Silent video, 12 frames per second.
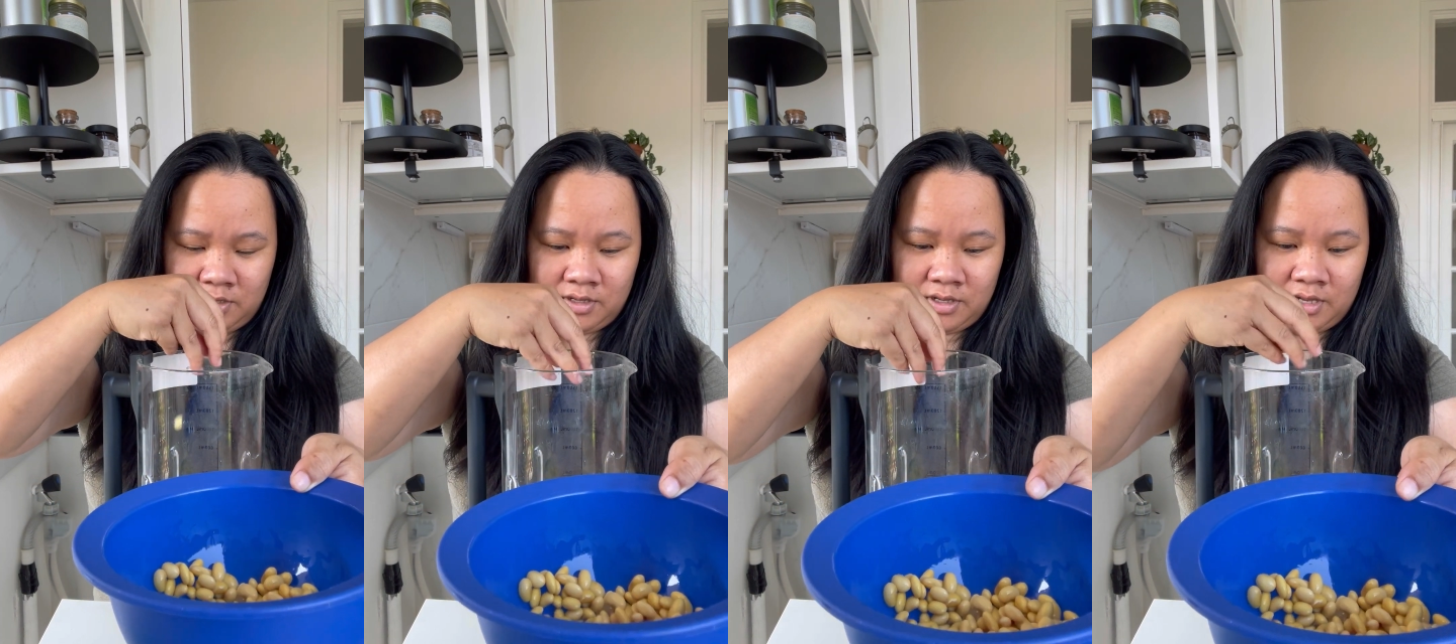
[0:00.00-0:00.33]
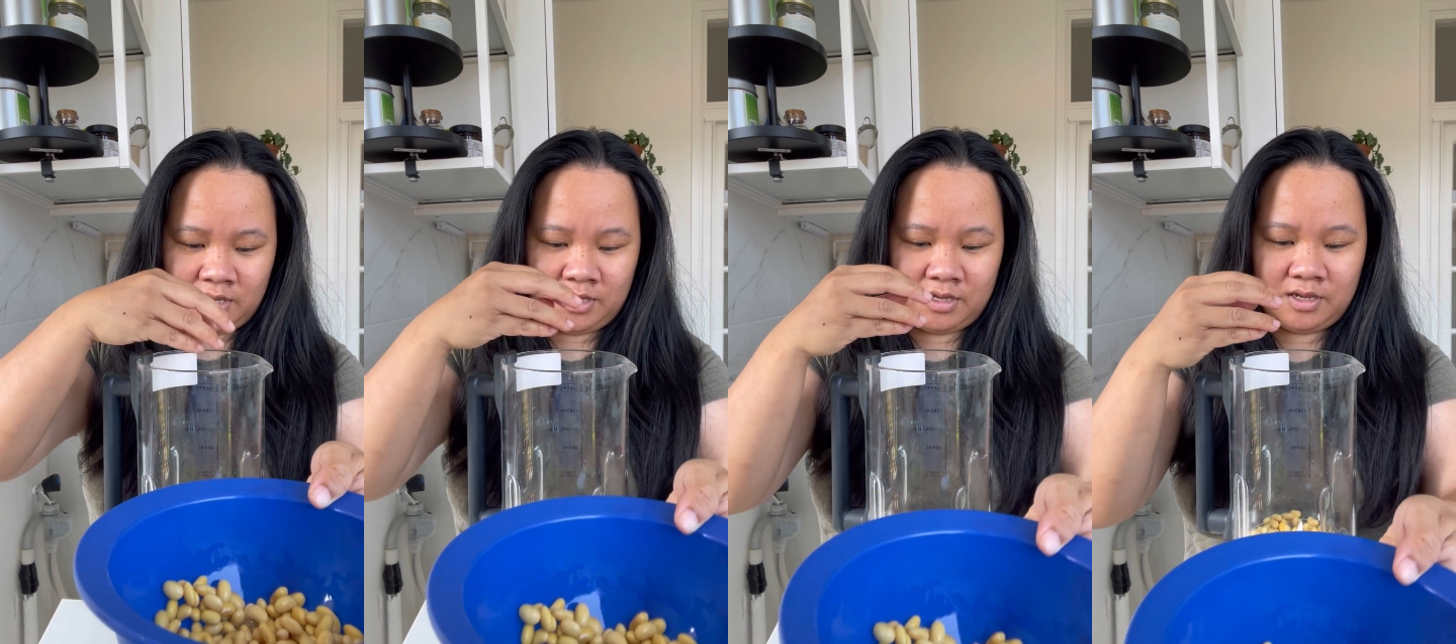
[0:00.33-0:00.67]

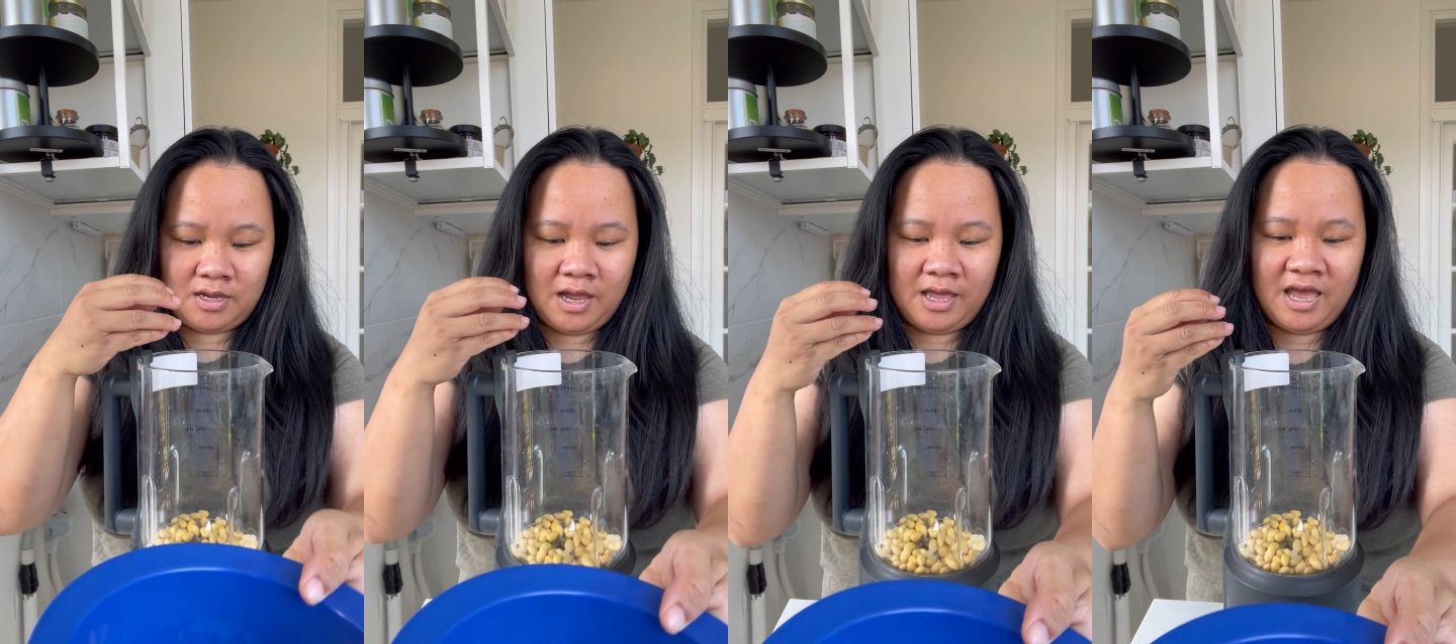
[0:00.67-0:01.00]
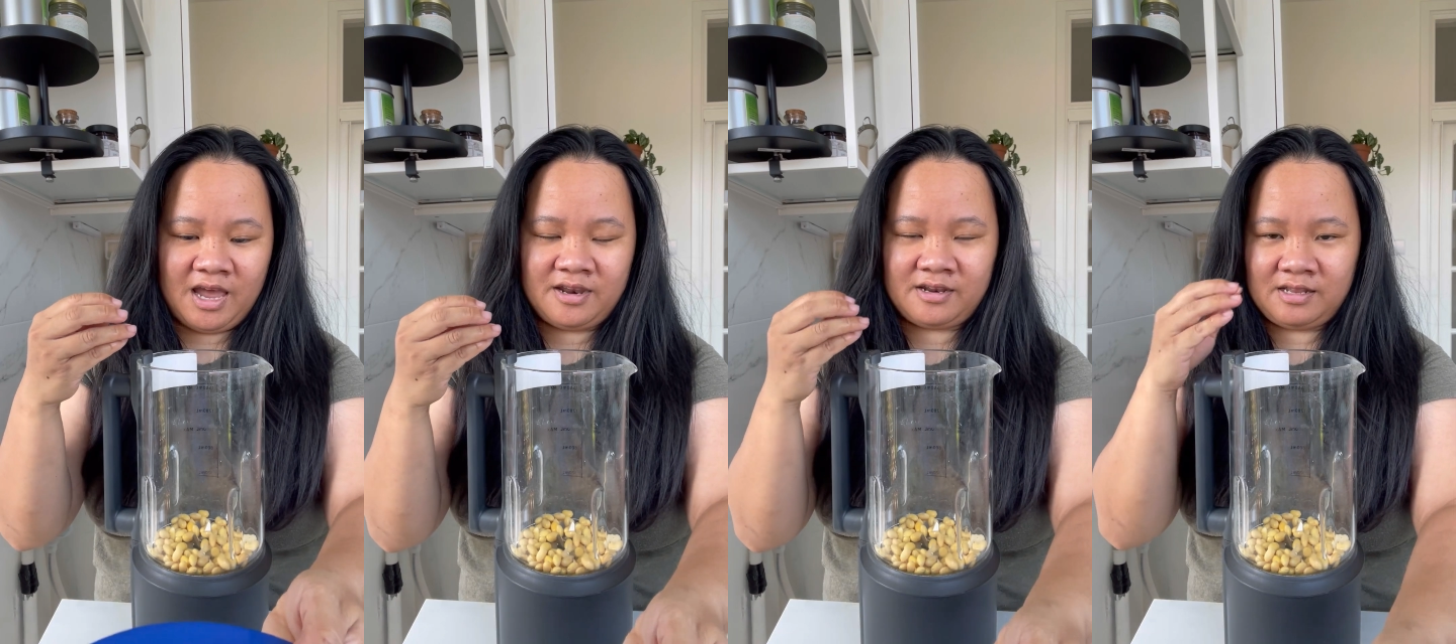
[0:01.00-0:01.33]
Okay, I
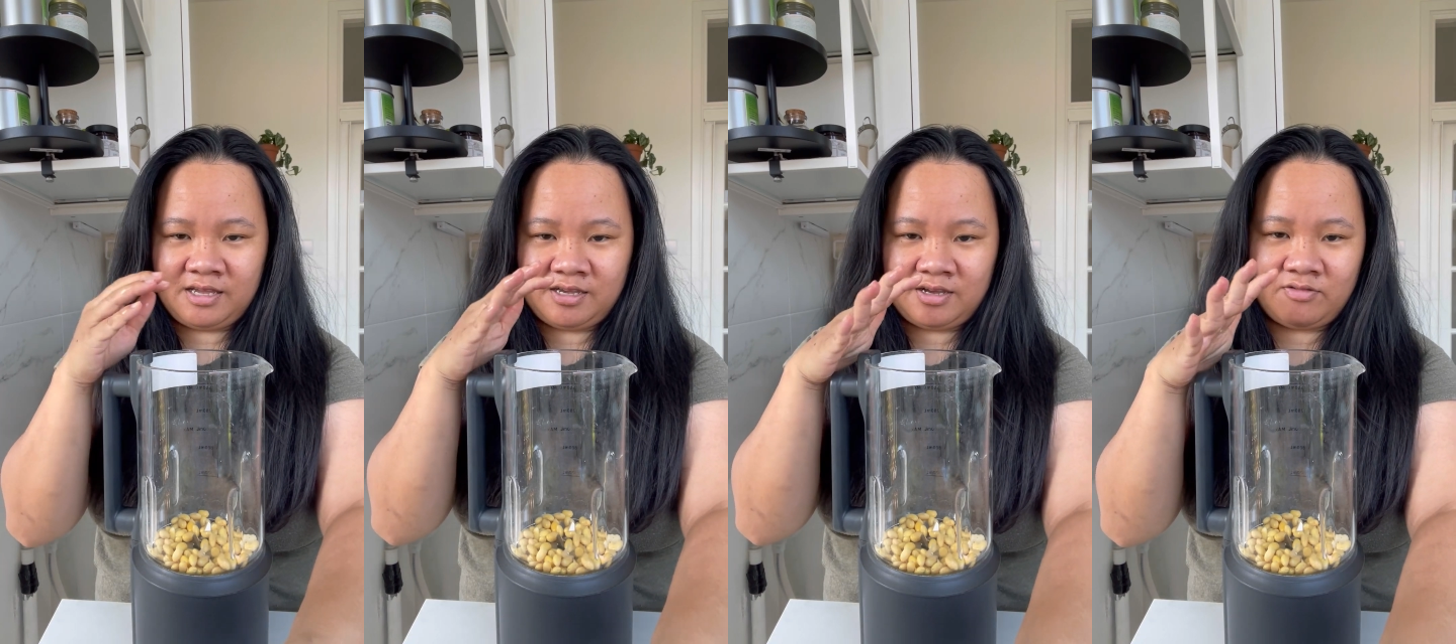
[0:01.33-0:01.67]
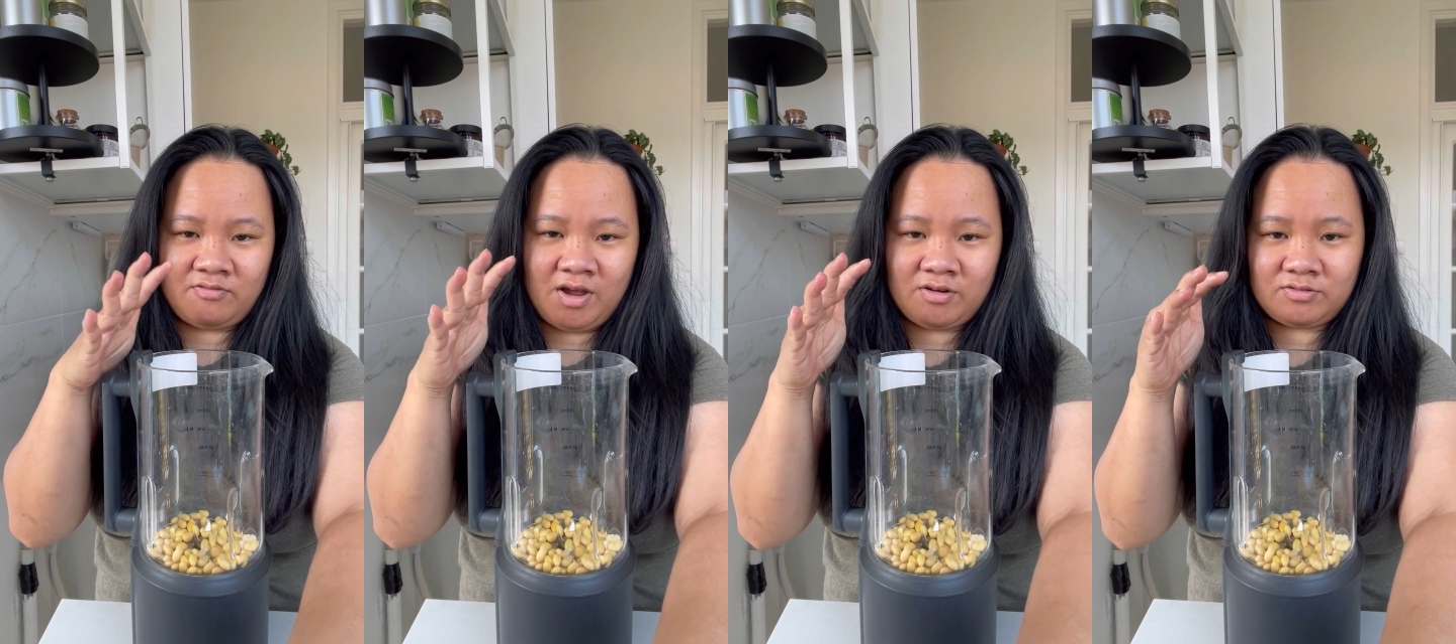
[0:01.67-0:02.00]
added like
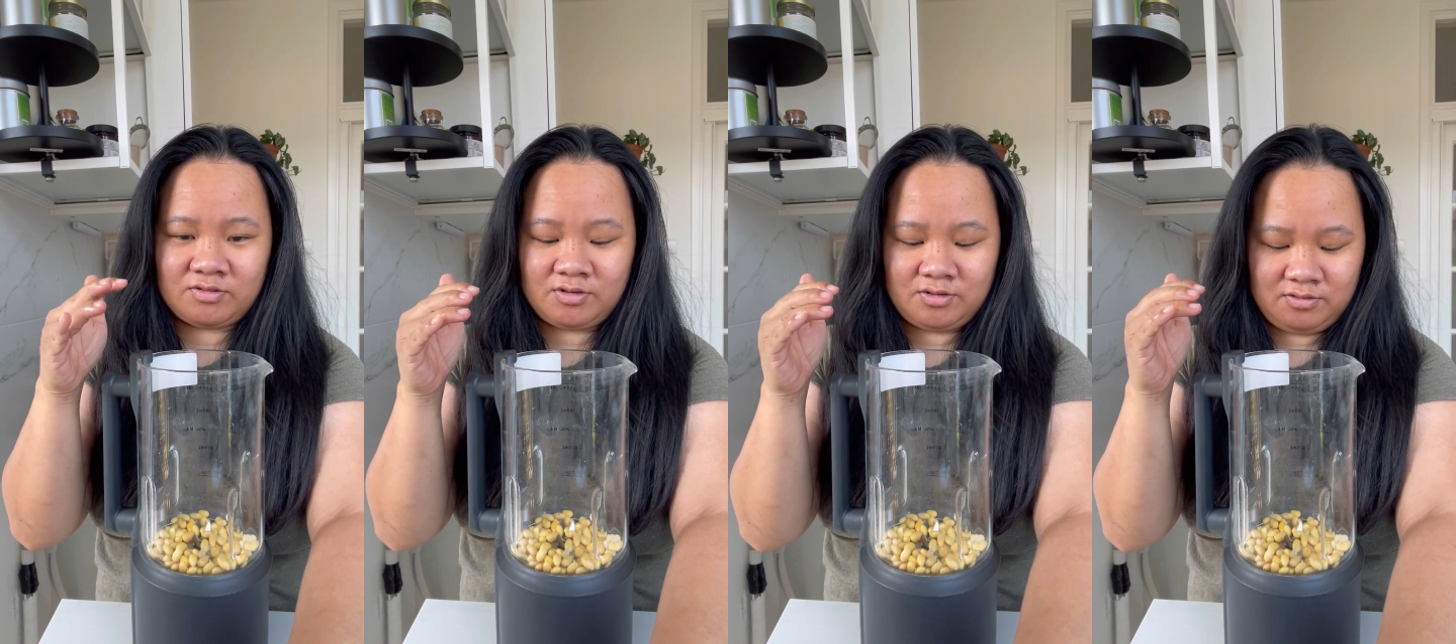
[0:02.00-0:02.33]
around